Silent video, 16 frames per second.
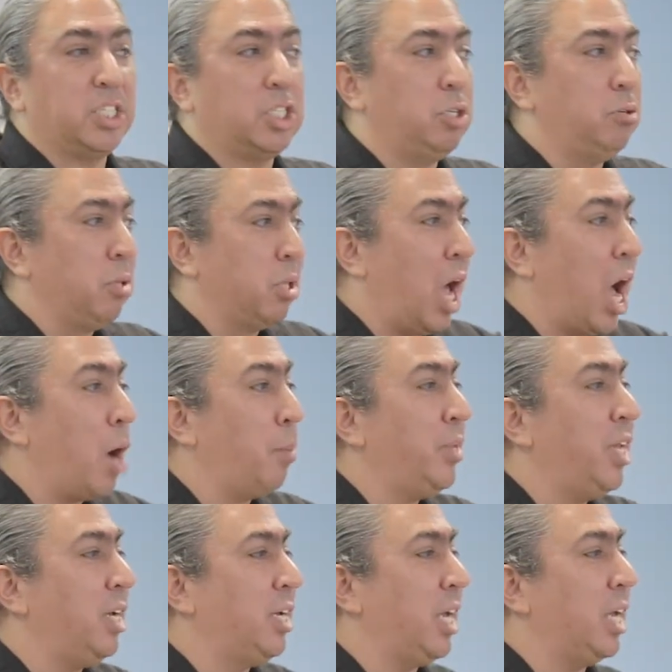to
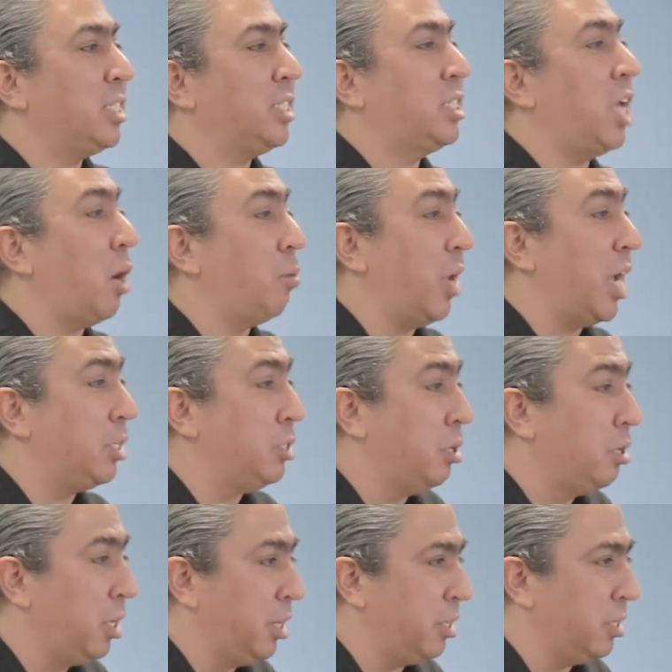lobby against the Iran
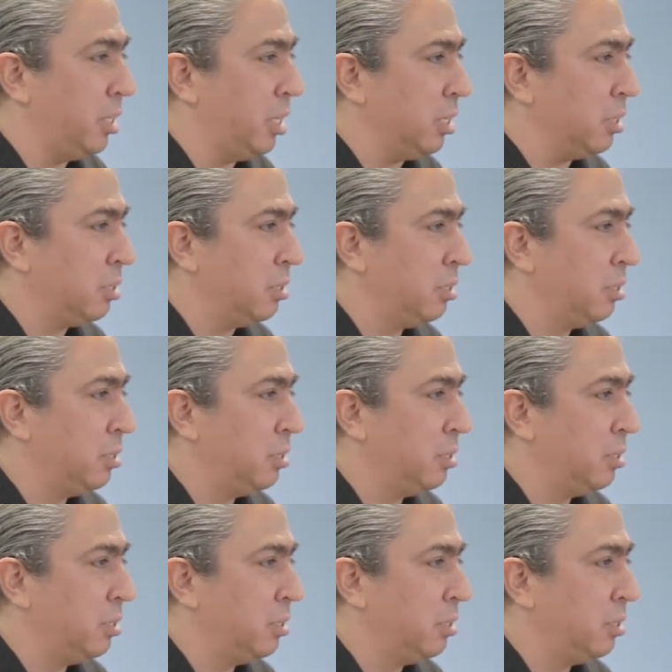nuclear deal.